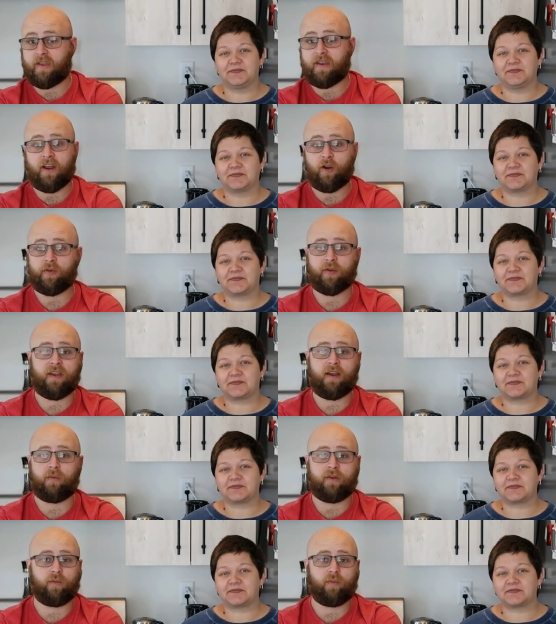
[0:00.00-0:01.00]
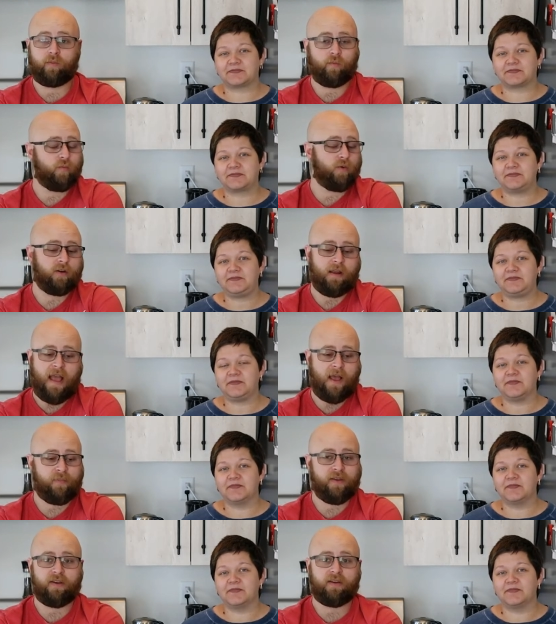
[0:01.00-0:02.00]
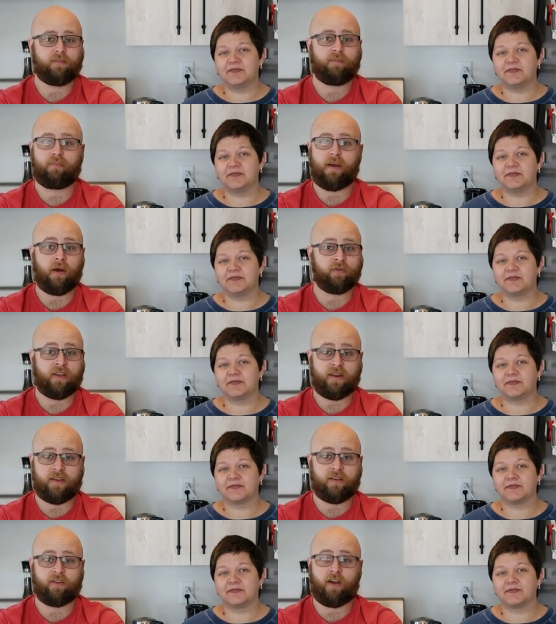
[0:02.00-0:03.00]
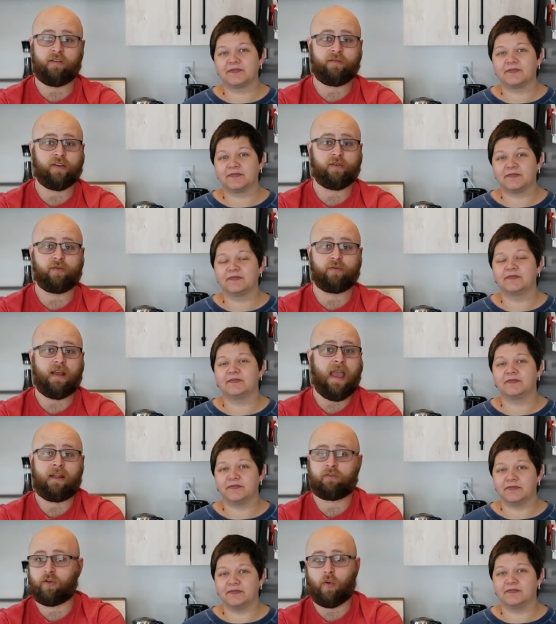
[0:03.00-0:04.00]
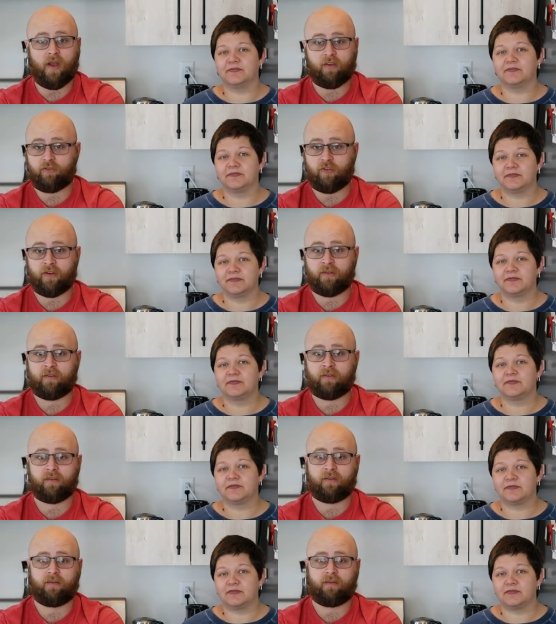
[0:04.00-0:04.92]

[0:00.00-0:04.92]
Speaker 1: can help you that. We we're happy to bounce ideas off you, answer mm-hmm. questions,